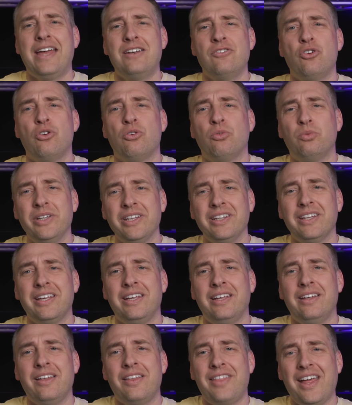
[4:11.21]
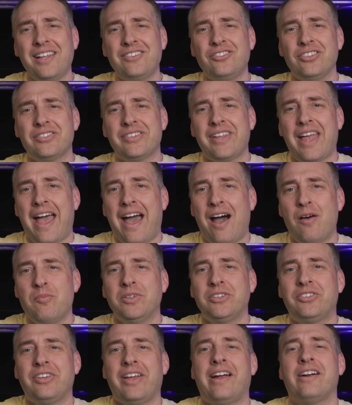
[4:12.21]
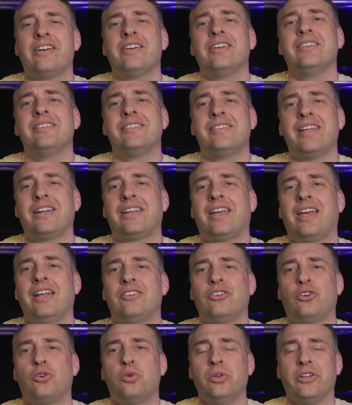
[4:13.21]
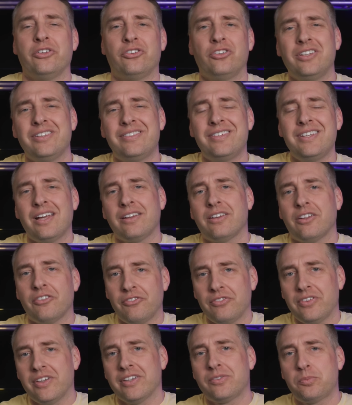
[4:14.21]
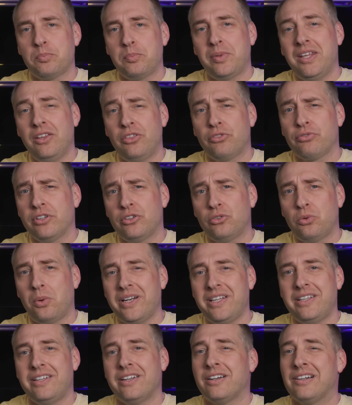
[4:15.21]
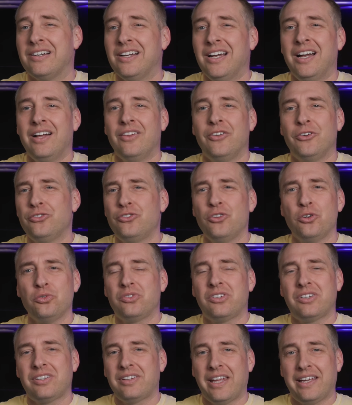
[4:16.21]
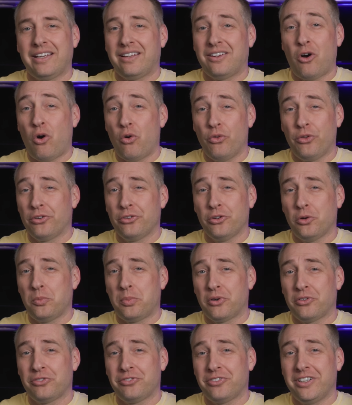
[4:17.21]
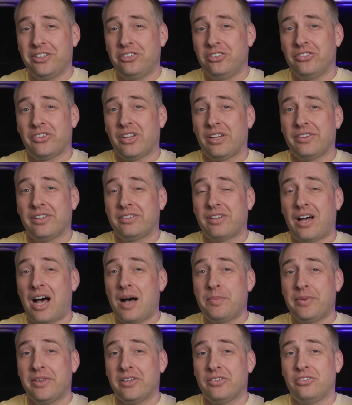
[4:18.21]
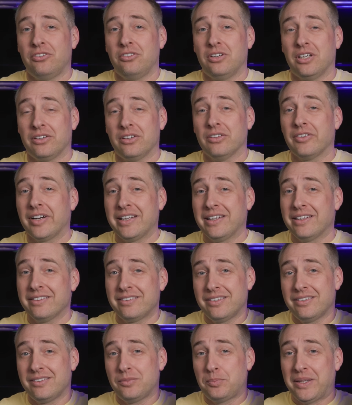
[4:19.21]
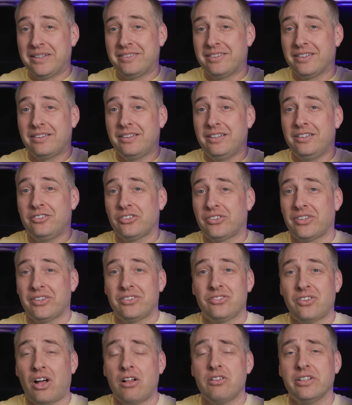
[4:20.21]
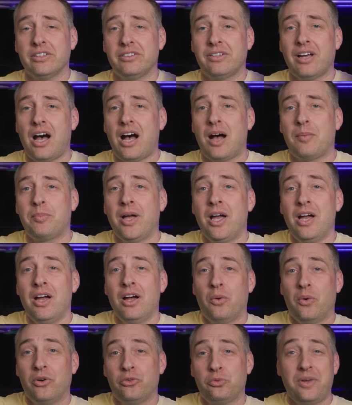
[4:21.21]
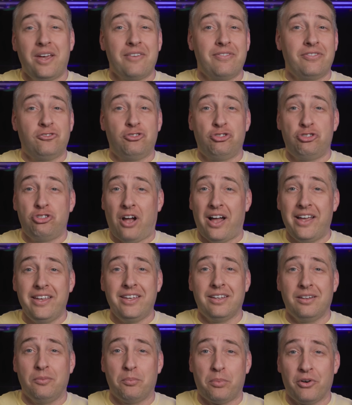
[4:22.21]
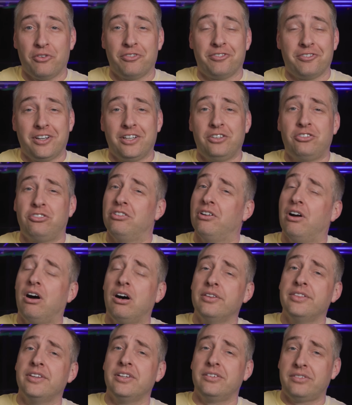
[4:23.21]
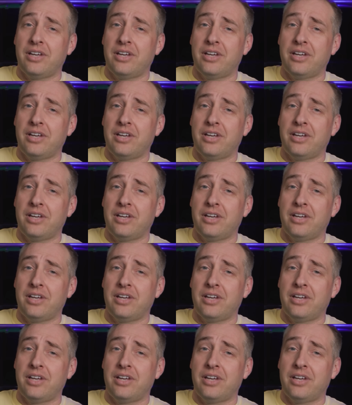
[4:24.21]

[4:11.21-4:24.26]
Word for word: And really, that's just how much area is dedicated to cooling. So you can see on the this P320 here, there's no like, there are no perforations on the top of this unit, right? This is basically just a solid top, whereas we have giant perforation on the